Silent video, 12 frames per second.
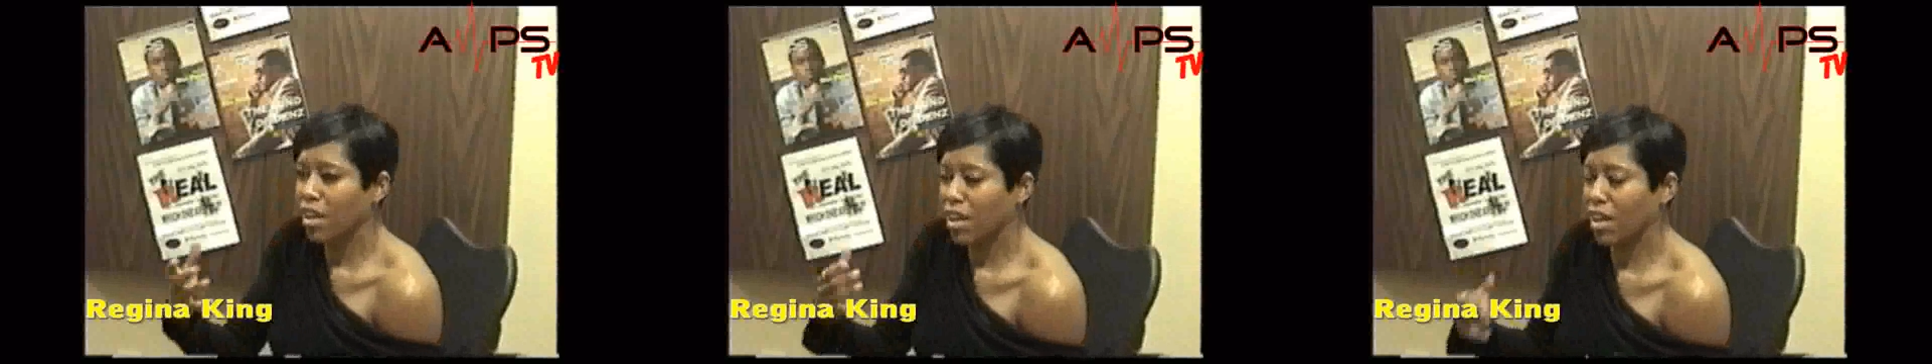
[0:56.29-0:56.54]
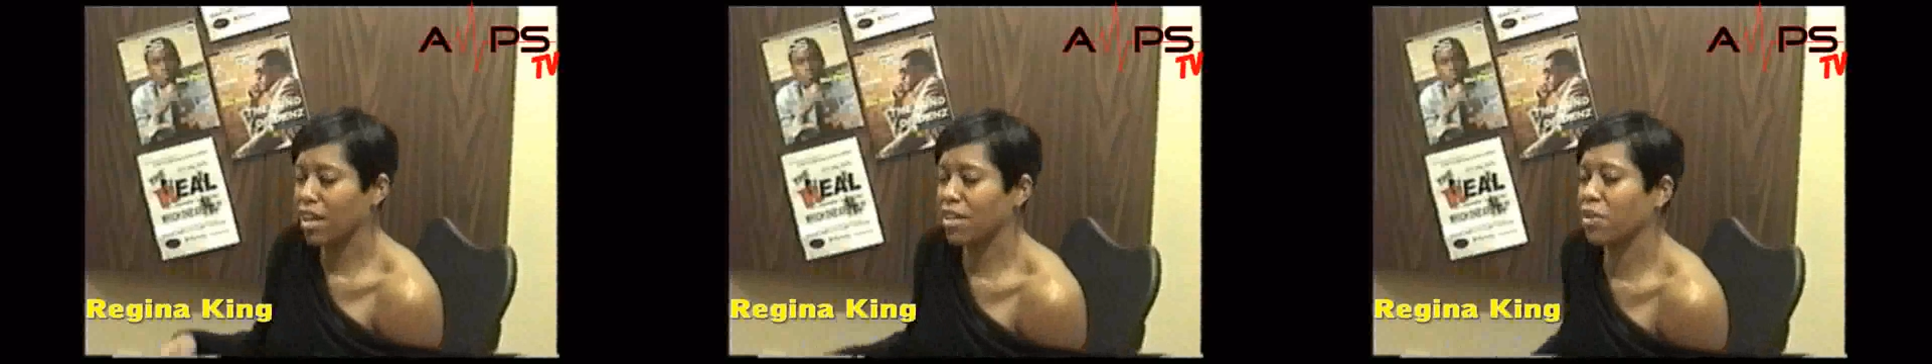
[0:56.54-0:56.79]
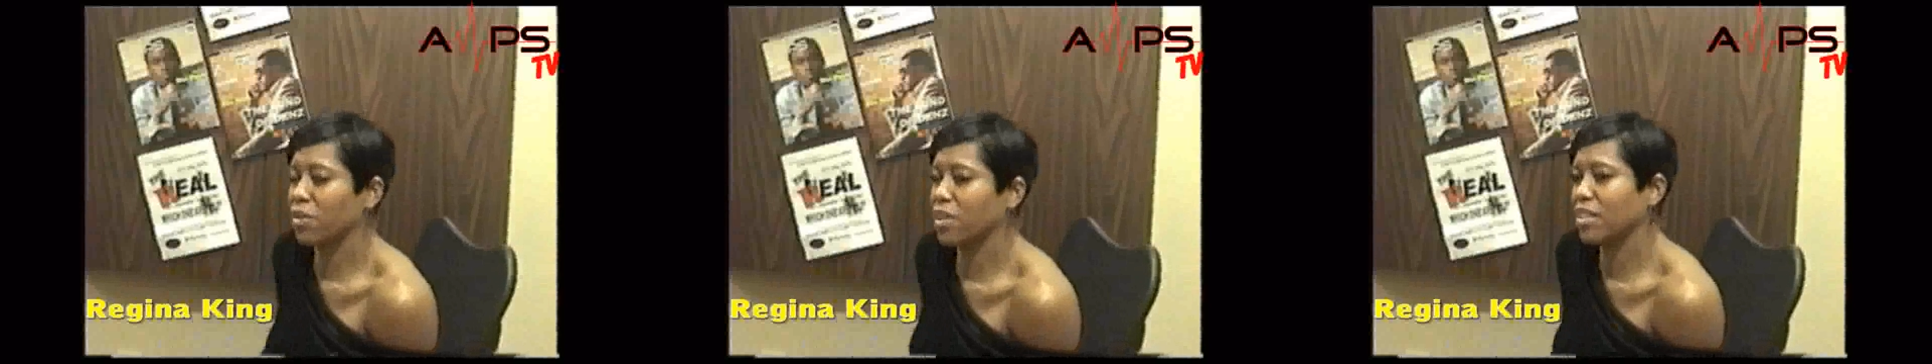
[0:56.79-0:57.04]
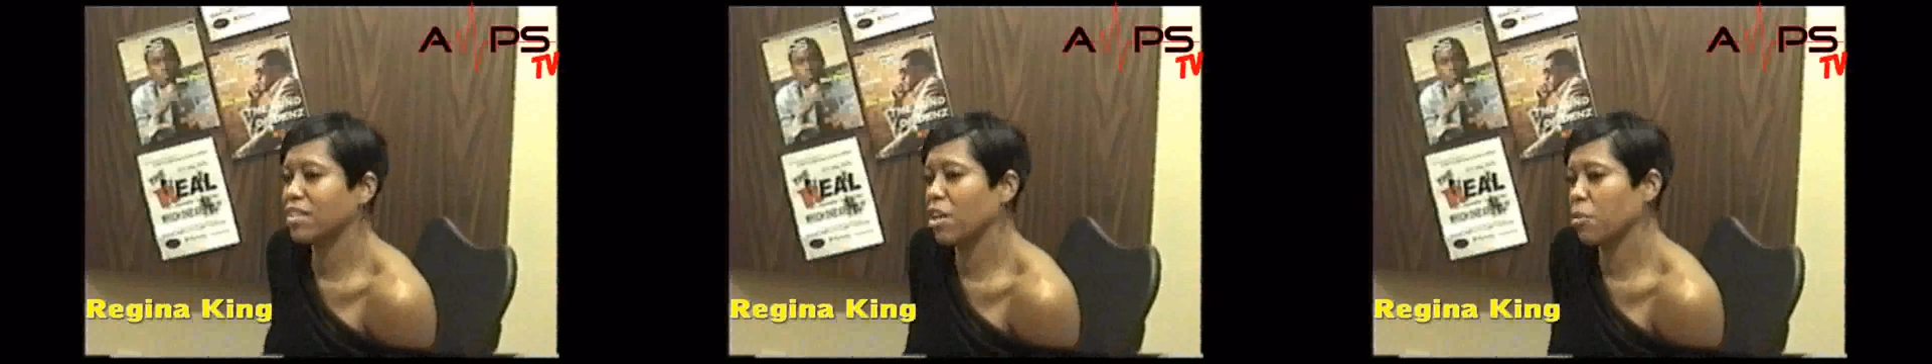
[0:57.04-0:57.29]
I know that
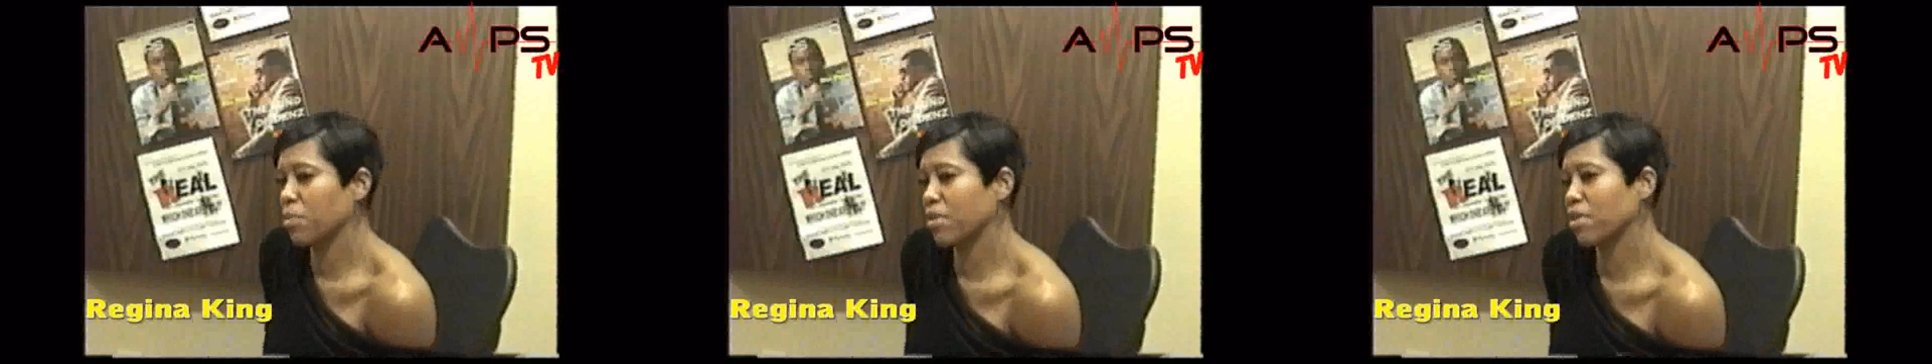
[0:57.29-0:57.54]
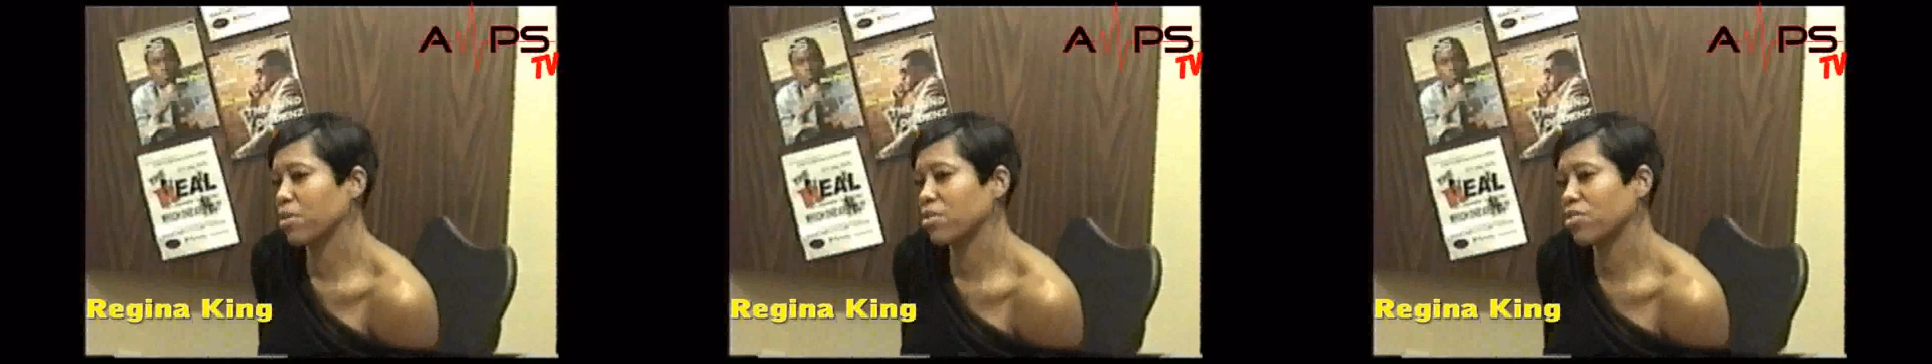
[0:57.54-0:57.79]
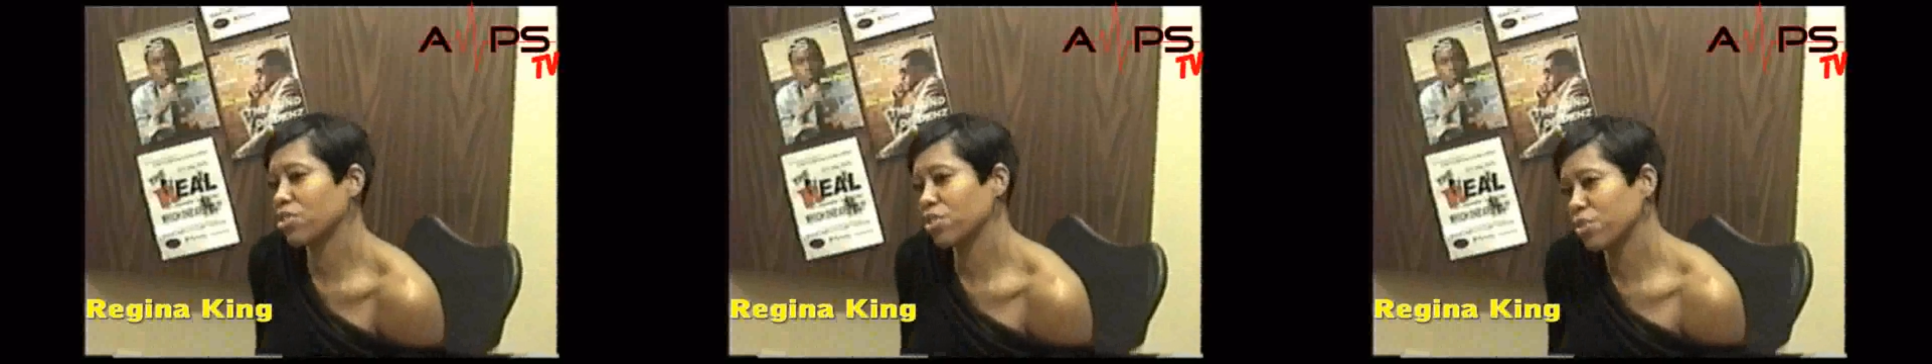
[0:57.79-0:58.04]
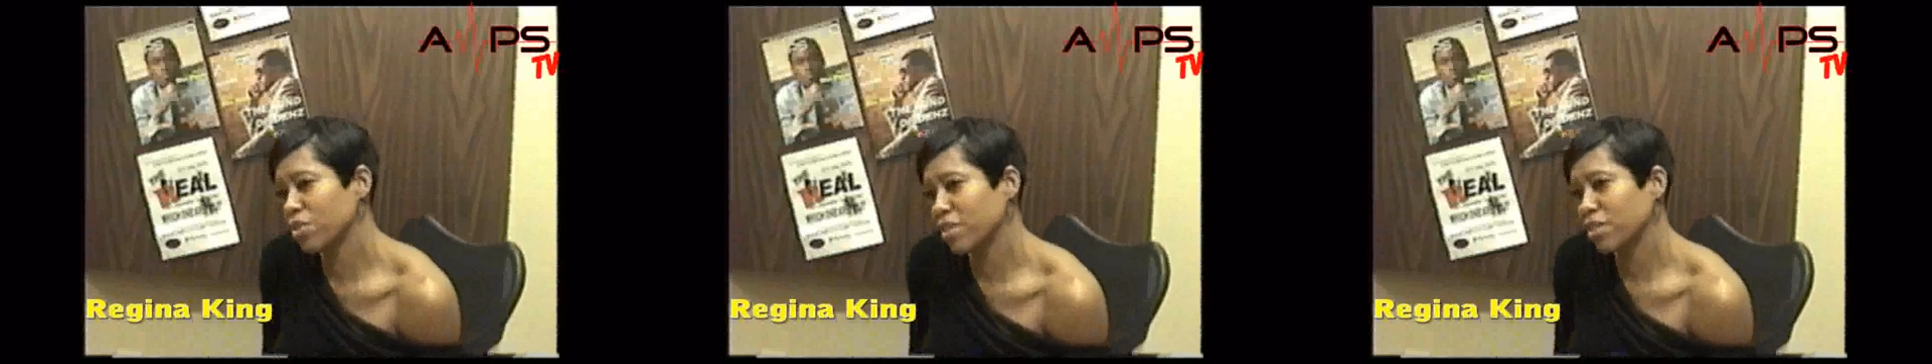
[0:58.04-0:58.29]
he's helping those
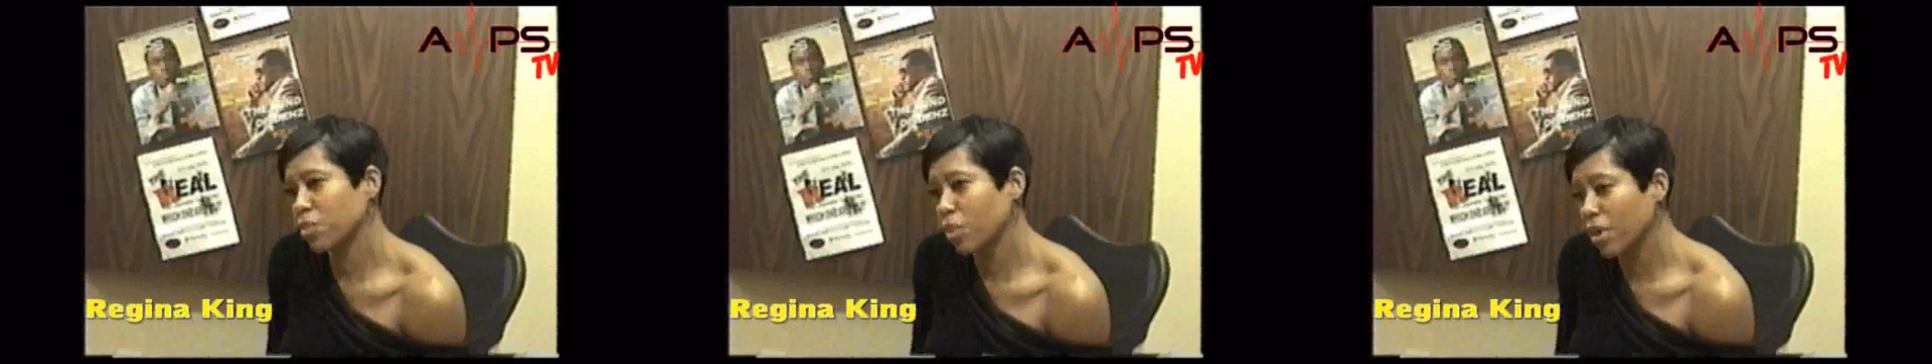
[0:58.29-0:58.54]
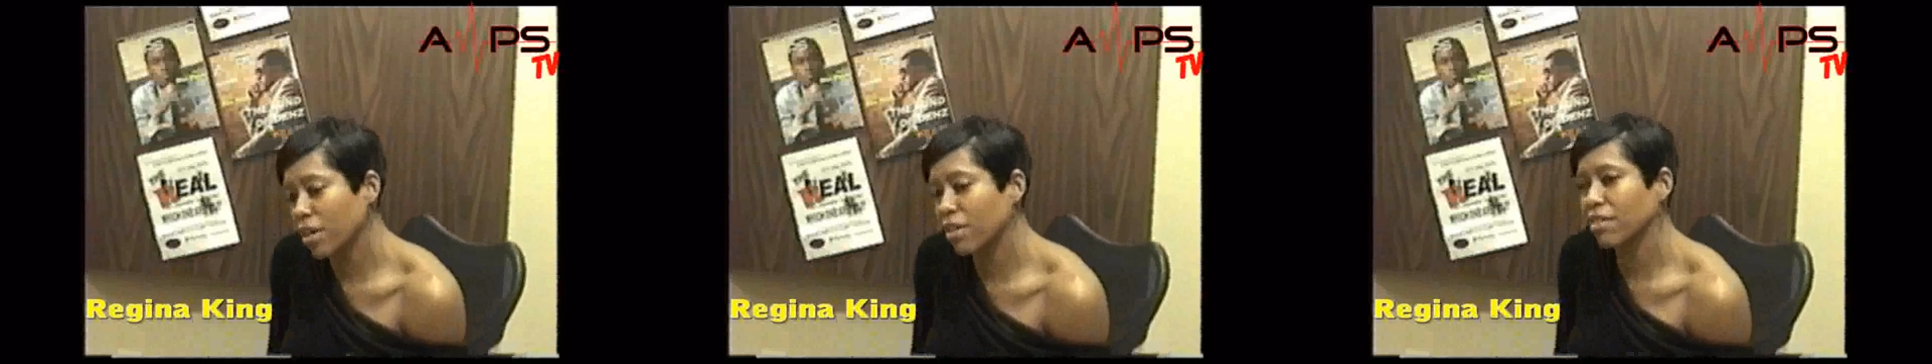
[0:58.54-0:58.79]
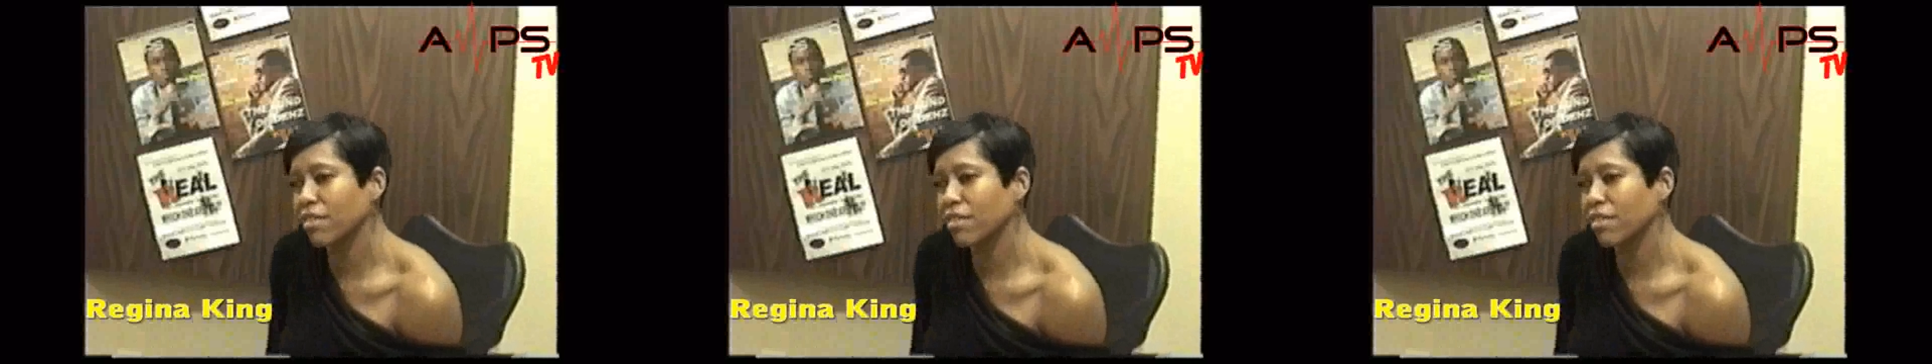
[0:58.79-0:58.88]
children as well,